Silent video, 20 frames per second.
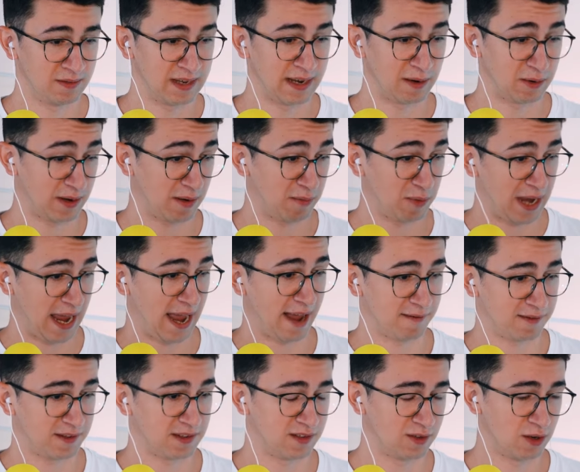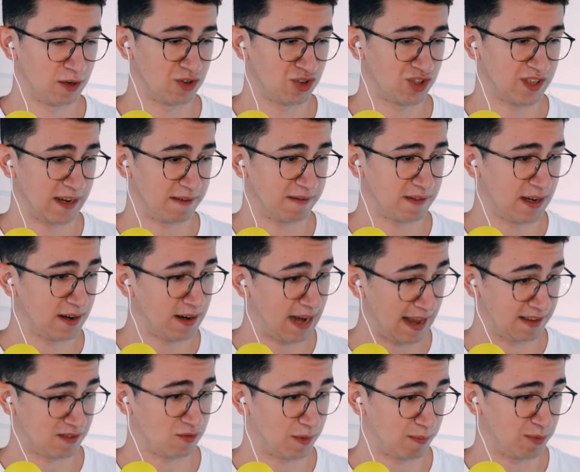that we have this knowledge safe there
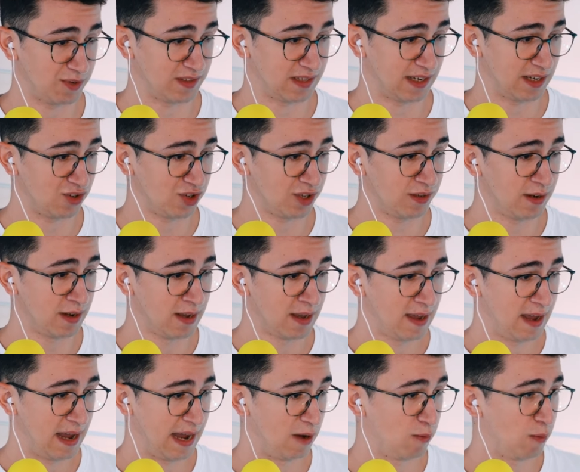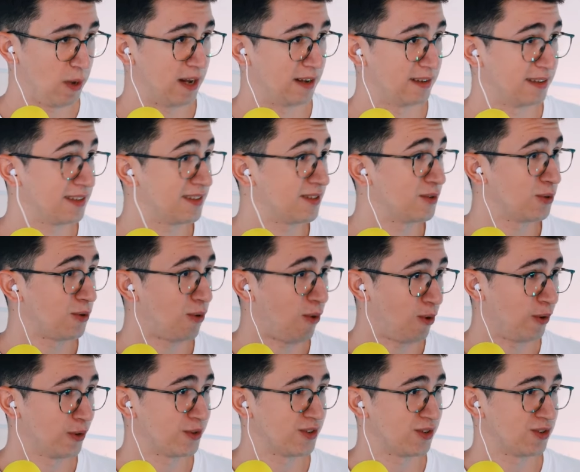as a representation. And well, this could
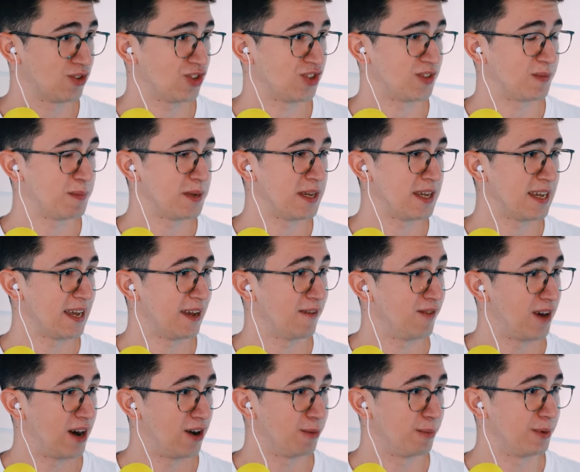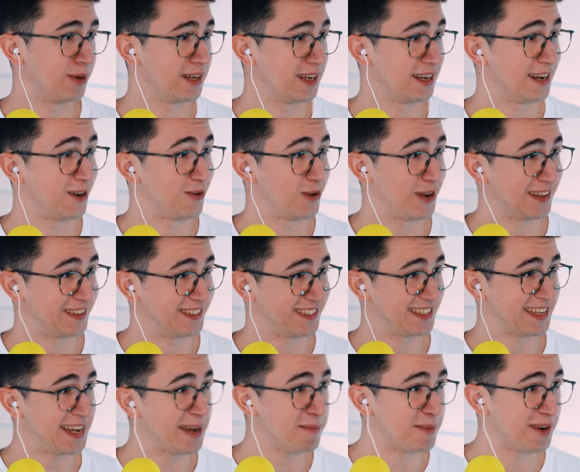also just be a variable in our
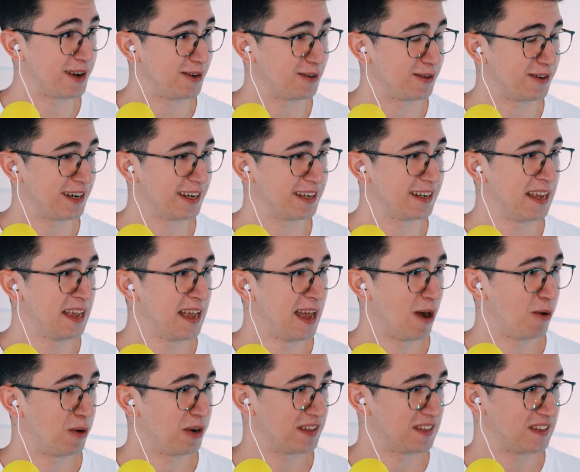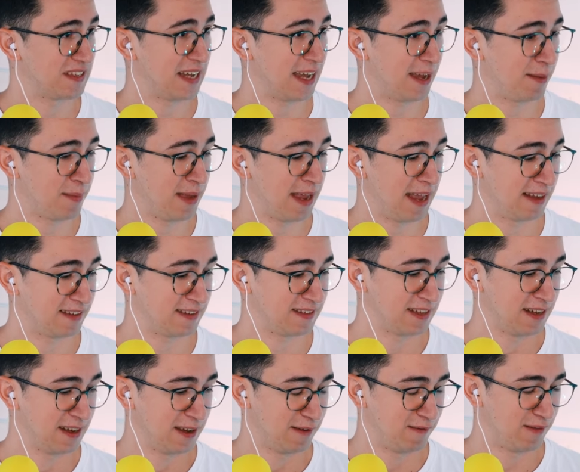SCM now, right? Our SCM
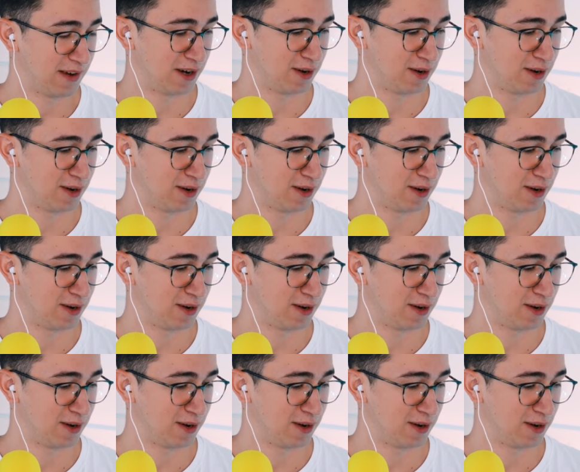has a